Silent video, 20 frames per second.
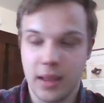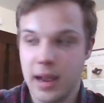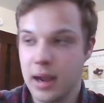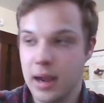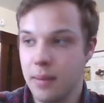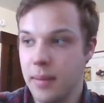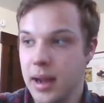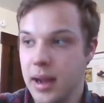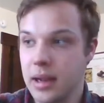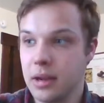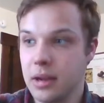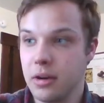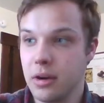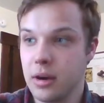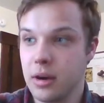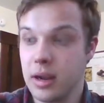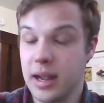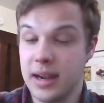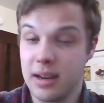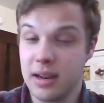they got to
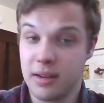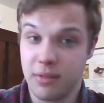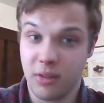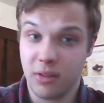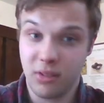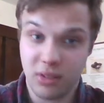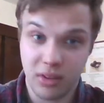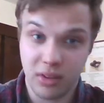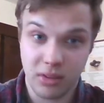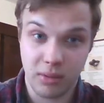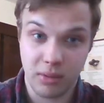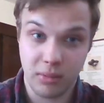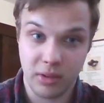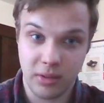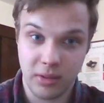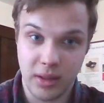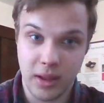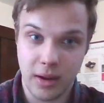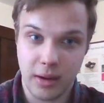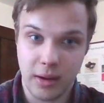monitor a lot of different systems
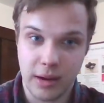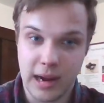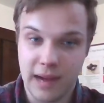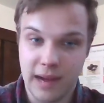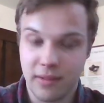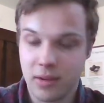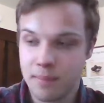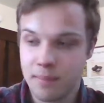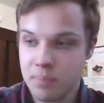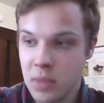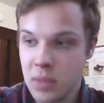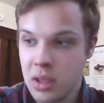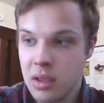in the aircraft.